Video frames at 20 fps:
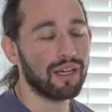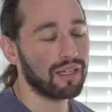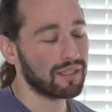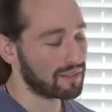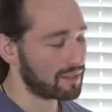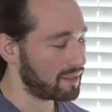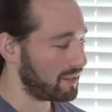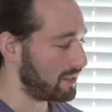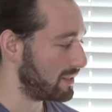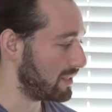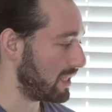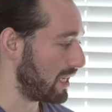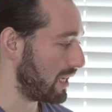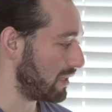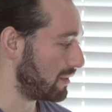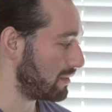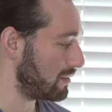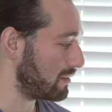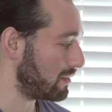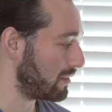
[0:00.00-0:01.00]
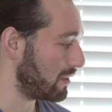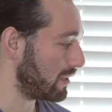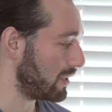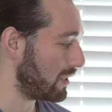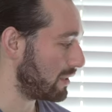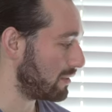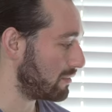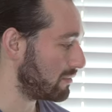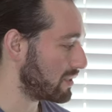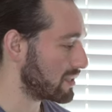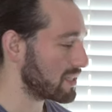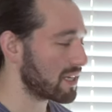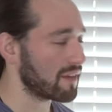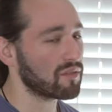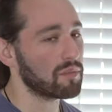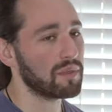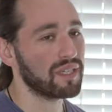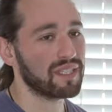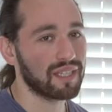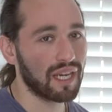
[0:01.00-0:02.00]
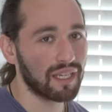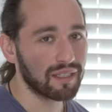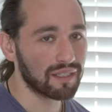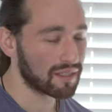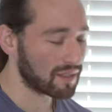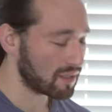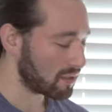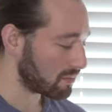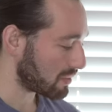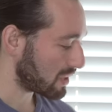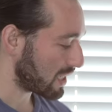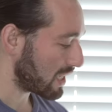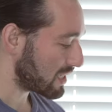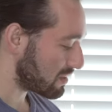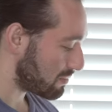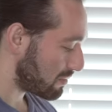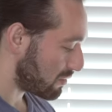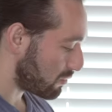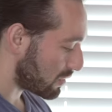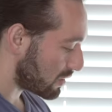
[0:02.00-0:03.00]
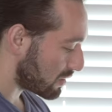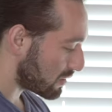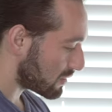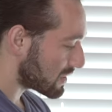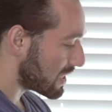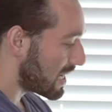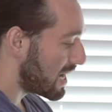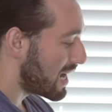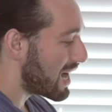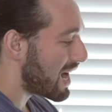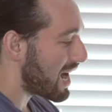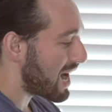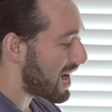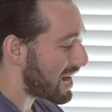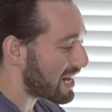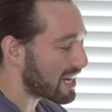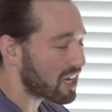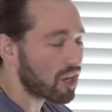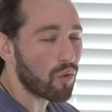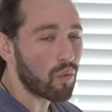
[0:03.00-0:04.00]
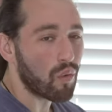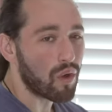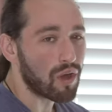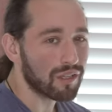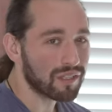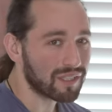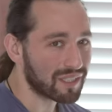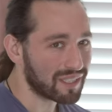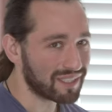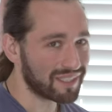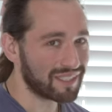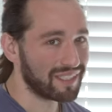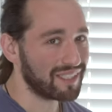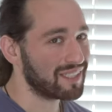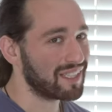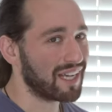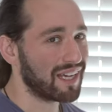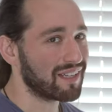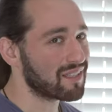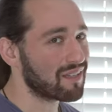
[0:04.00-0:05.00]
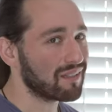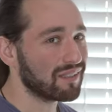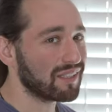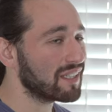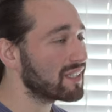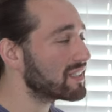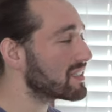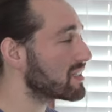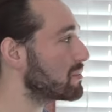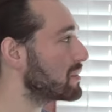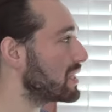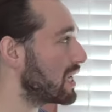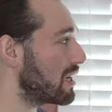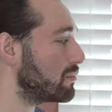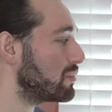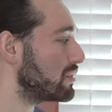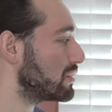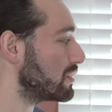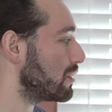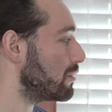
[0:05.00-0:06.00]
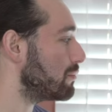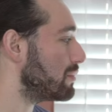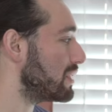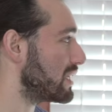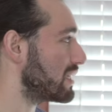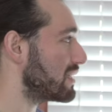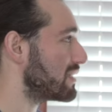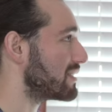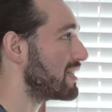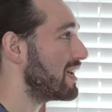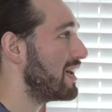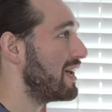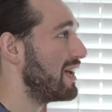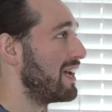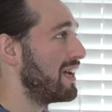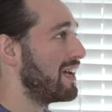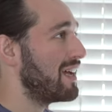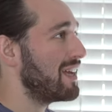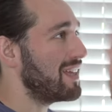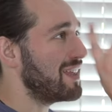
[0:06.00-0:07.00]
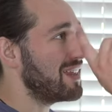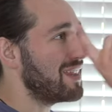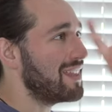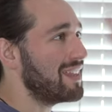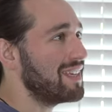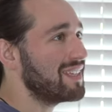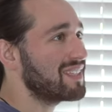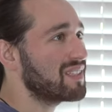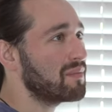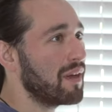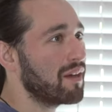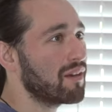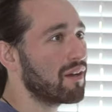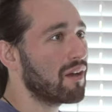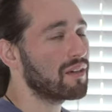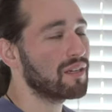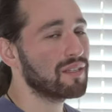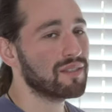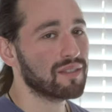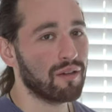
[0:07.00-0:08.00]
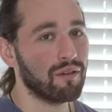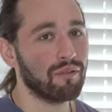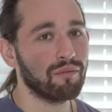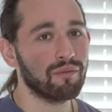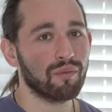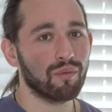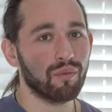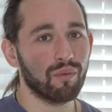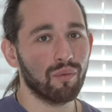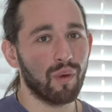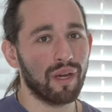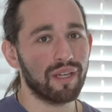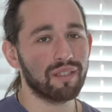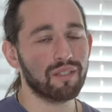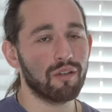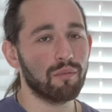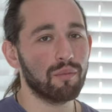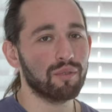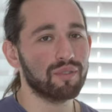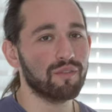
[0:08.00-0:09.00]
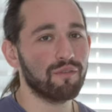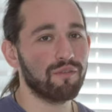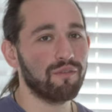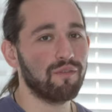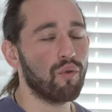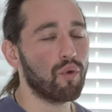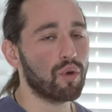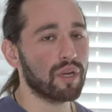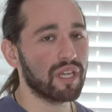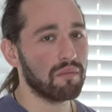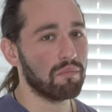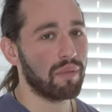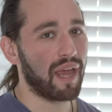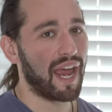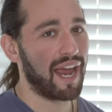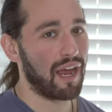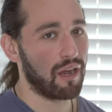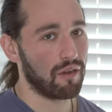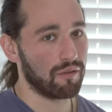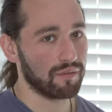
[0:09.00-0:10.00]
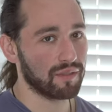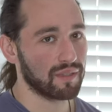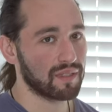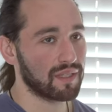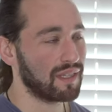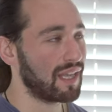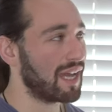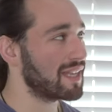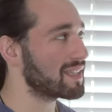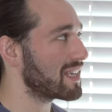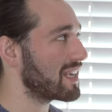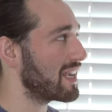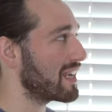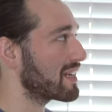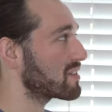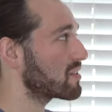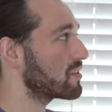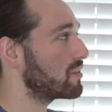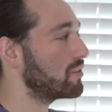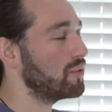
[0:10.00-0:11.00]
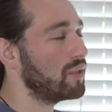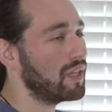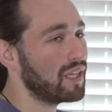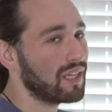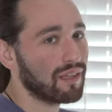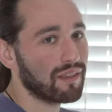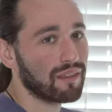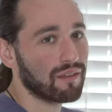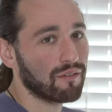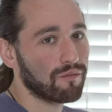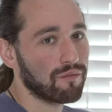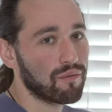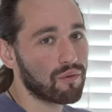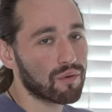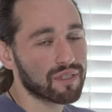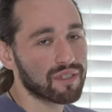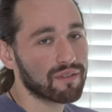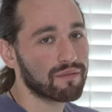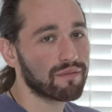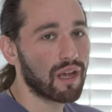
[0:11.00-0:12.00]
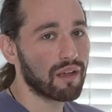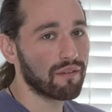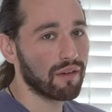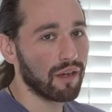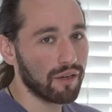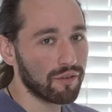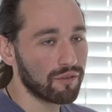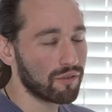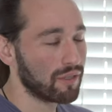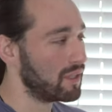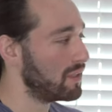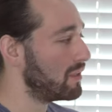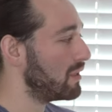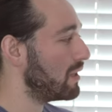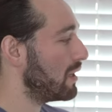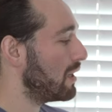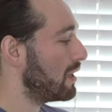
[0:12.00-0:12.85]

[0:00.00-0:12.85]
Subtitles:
C-stand, all right? It doesn't have to be stainless steel, but it has to be one of those high quality C-stands. I'll link some down below, because this mount on its own weighs almost 40 pounds, and that's excluding the Forza 500.